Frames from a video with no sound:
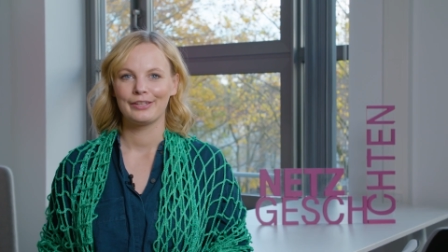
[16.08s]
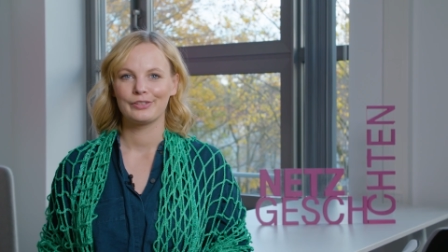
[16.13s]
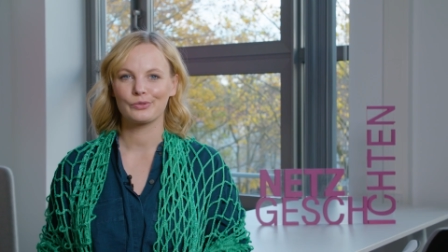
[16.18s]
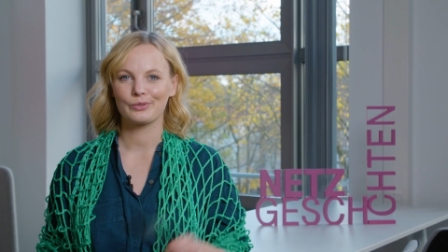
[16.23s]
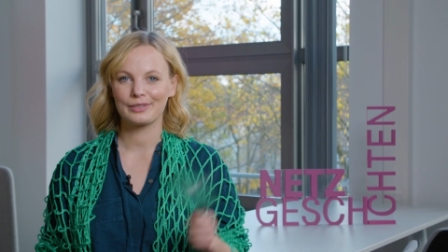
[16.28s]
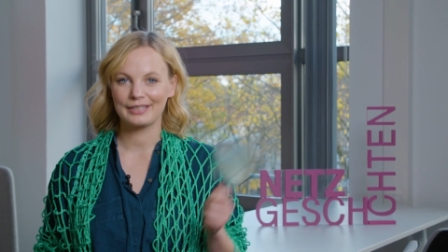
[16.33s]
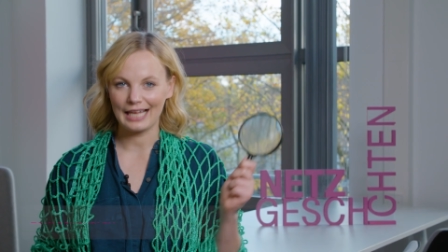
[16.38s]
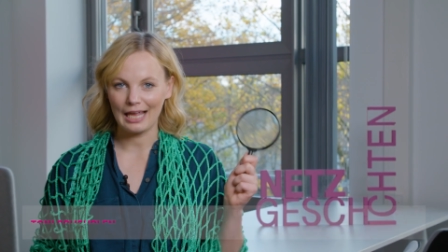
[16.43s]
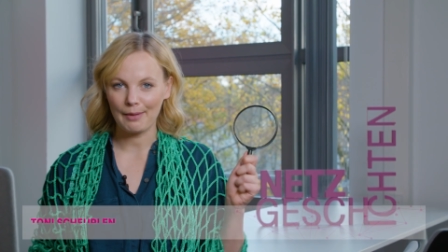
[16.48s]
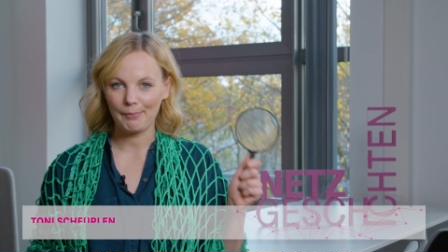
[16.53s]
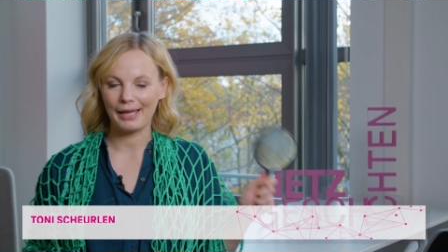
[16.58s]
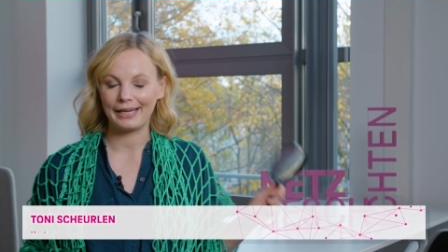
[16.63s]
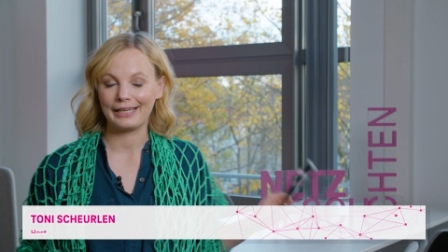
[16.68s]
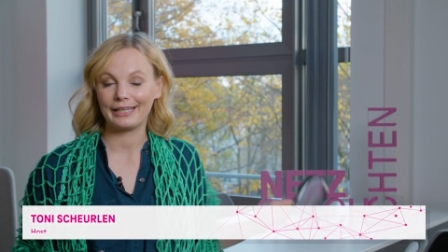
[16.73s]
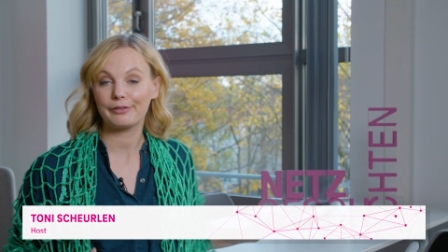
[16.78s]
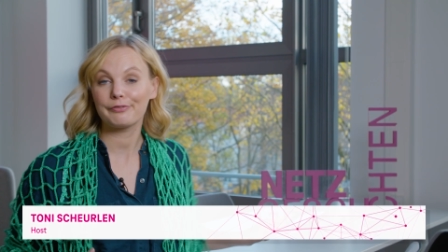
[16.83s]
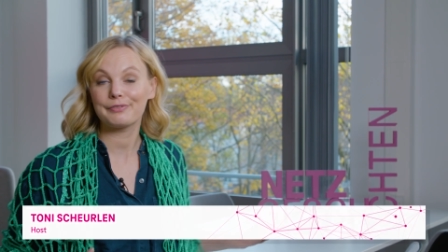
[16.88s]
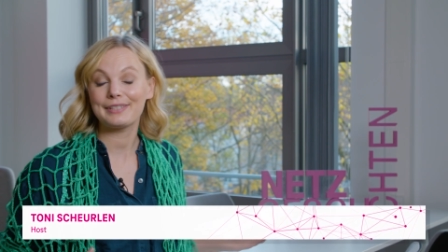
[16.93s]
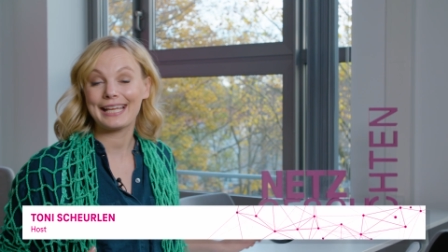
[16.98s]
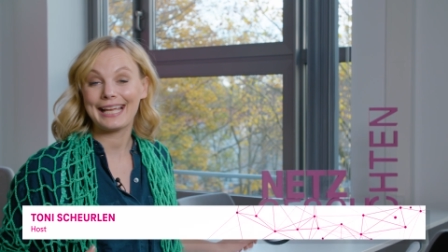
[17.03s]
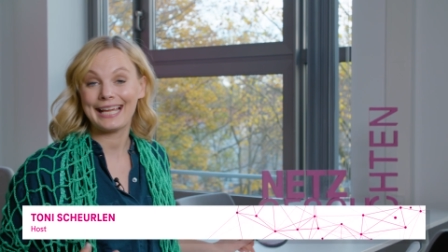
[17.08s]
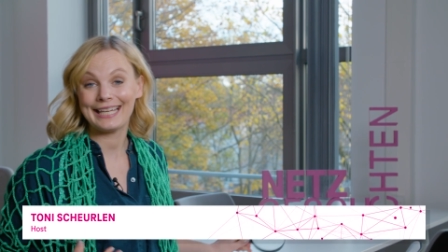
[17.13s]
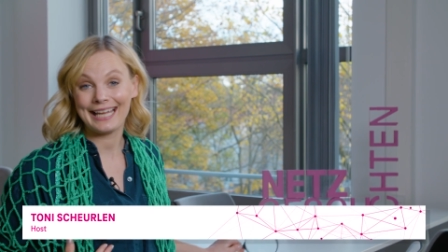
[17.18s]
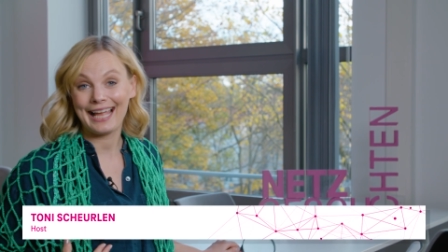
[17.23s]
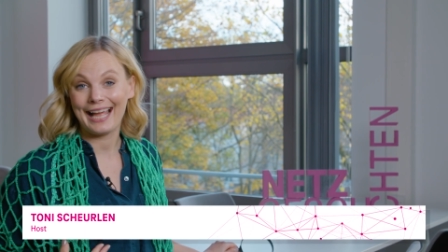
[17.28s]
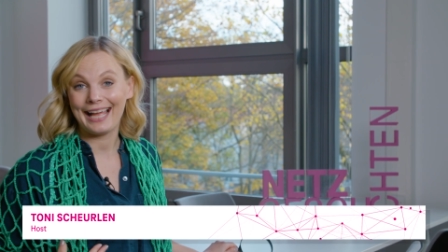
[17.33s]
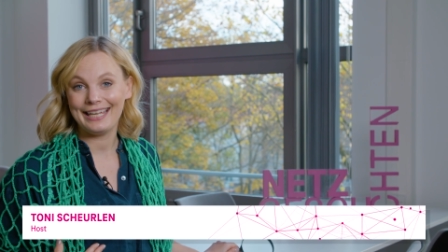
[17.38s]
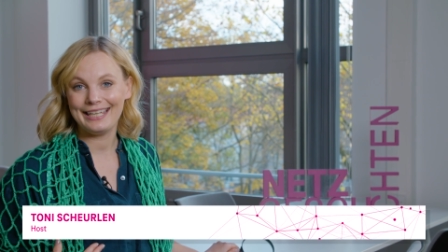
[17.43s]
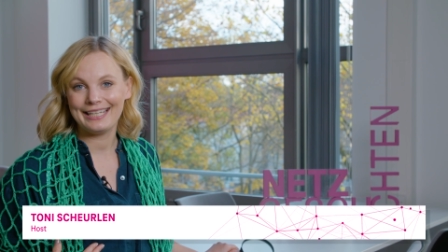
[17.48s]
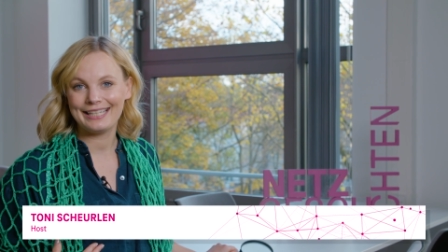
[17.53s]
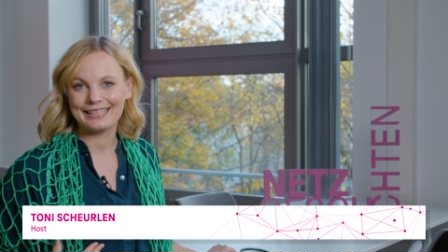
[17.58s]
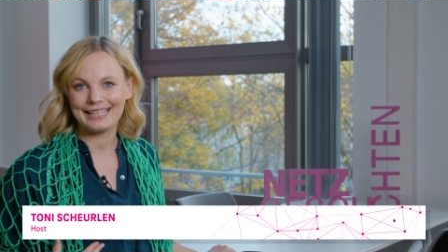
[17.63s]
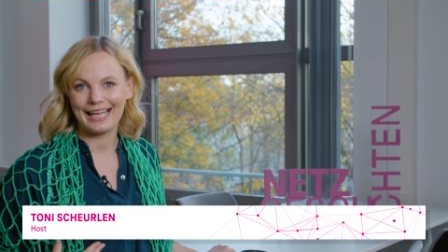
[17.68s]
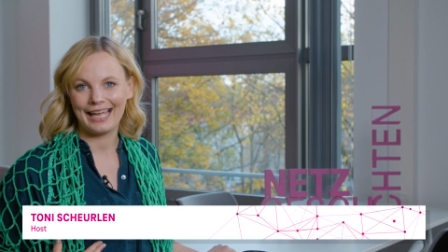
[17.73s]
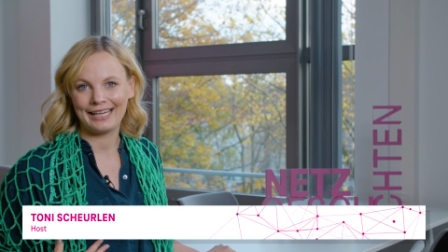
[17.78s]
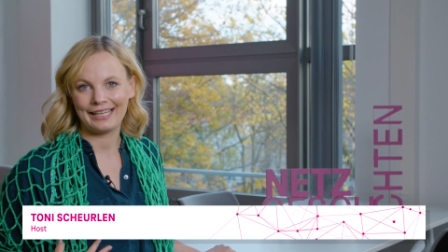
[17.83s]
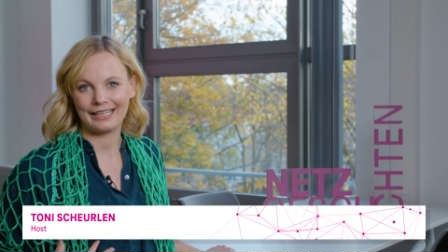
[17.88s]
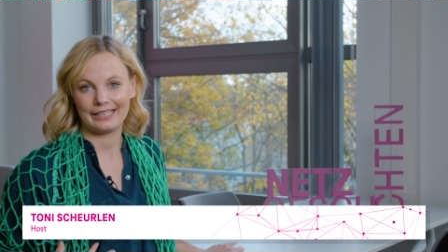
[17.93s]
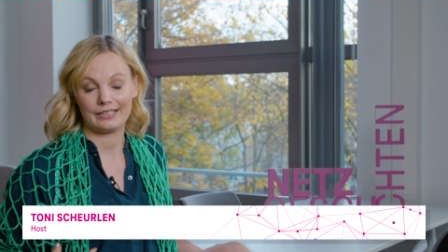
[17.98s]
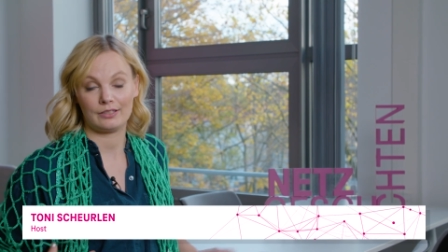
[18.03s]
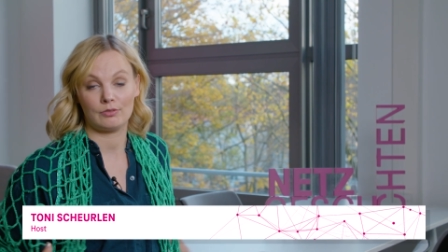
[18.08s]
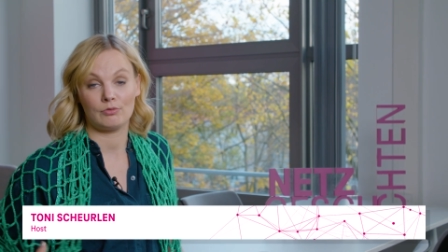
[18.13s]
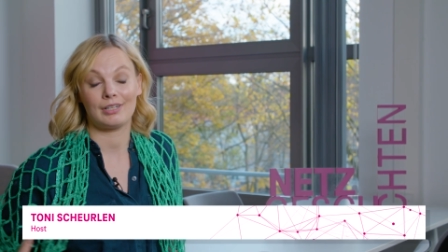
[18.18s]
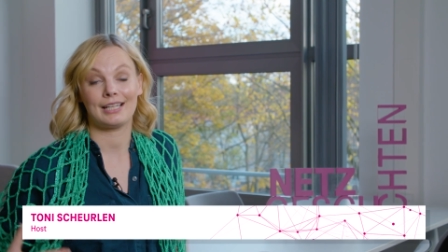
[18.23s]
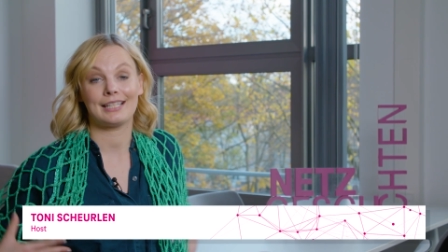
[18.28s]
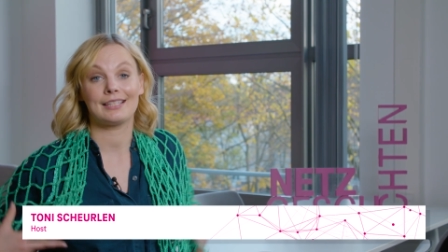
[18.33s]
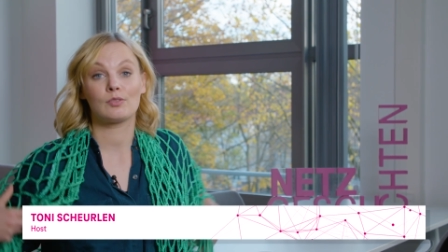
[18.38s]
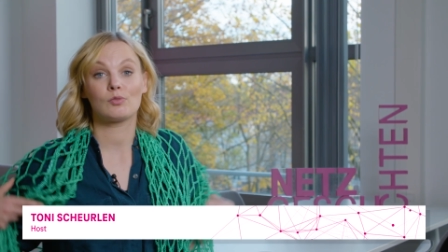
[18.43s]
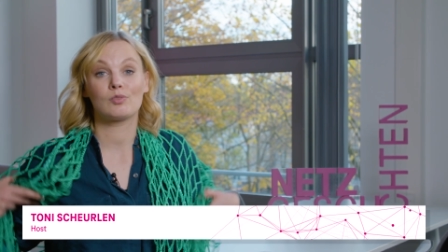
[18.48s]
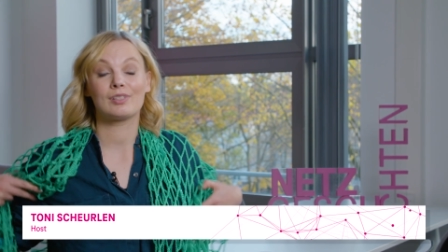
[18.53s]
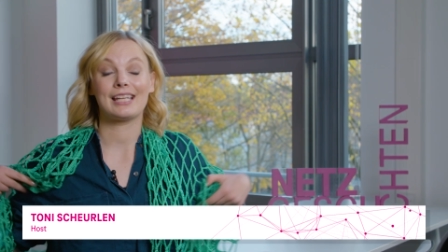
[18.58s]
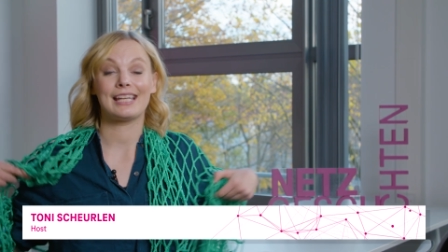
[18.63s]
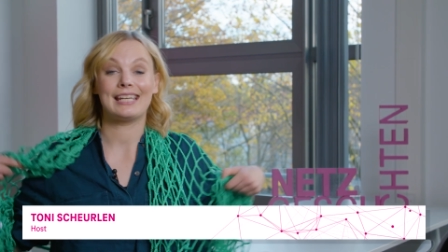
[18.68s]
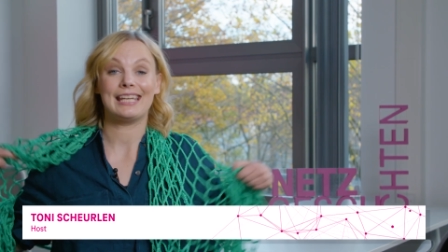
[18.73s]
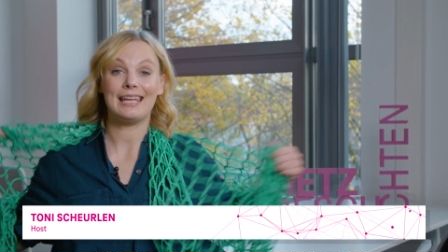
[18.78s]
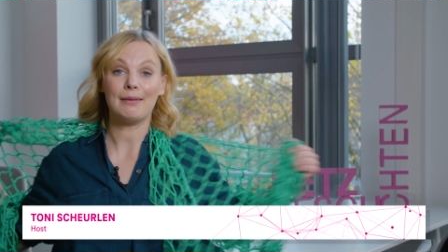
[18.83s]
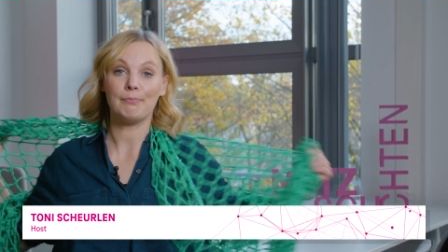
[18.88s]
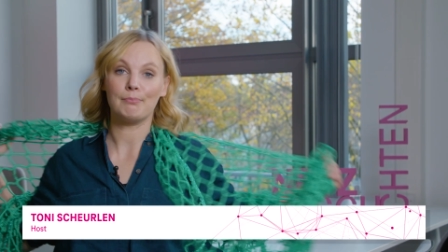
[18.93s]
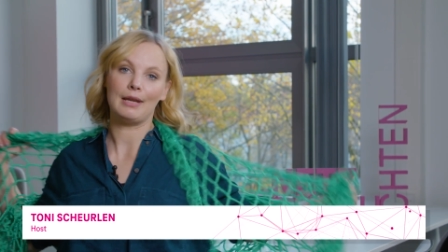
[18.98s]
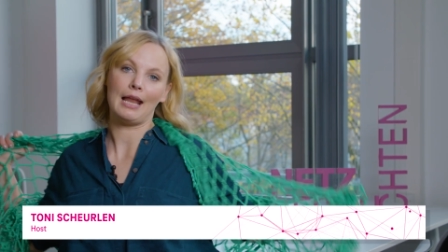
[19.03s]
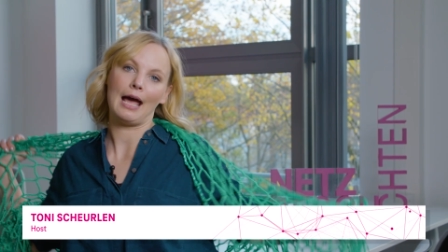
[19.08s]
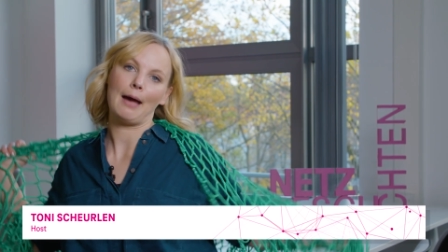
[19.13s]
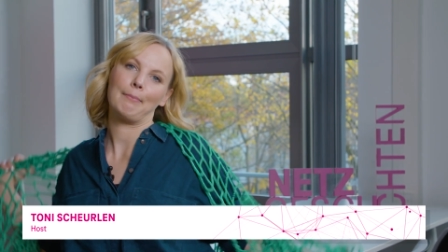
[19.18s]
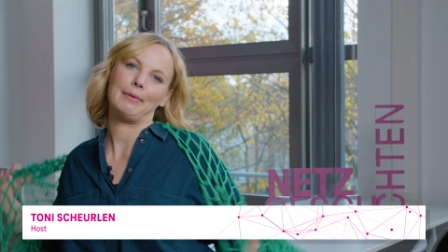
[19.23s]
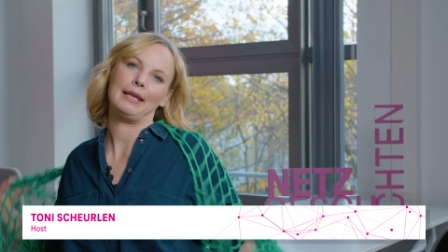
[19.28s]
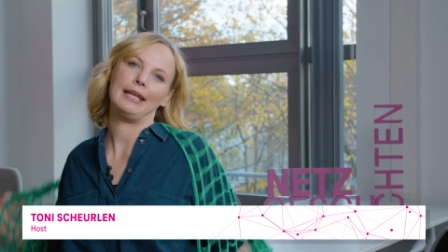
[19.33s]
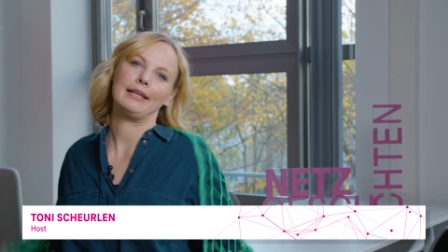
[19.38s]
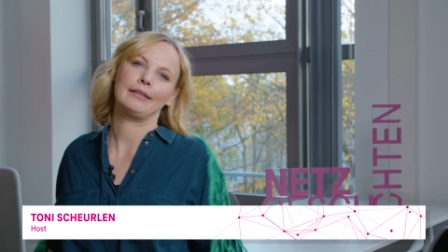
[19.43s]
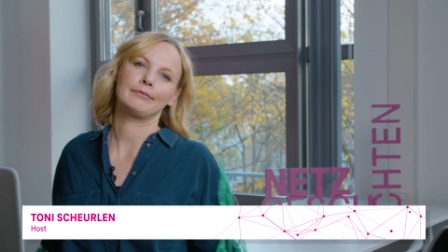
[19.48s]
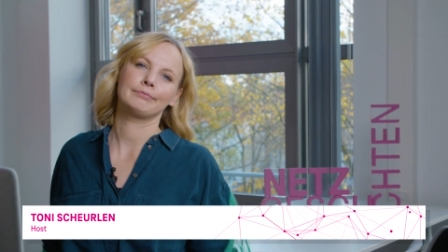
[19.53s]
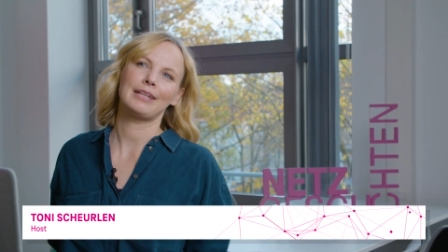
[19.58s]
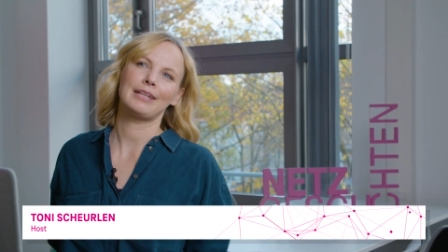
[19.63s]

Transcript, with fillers: cyber attack like this can do a lot of damage and paralyze entire